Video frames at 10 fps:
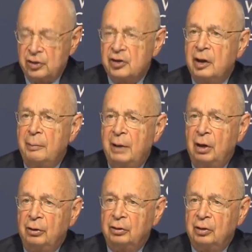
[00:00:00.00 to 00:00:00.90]
Hey
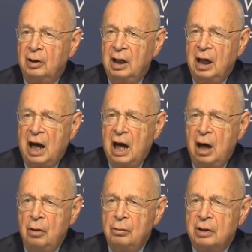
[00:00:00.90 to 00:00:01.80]
everybody,
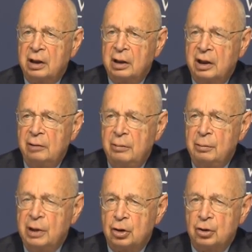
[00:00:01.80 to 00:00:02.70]
uh,
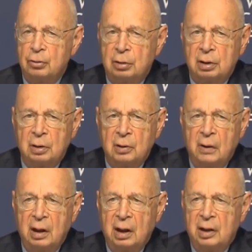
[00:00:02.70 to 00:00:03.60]
I just said
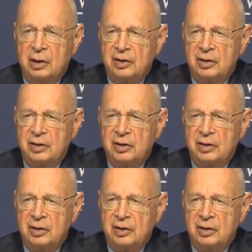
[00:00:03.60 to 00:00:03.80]
something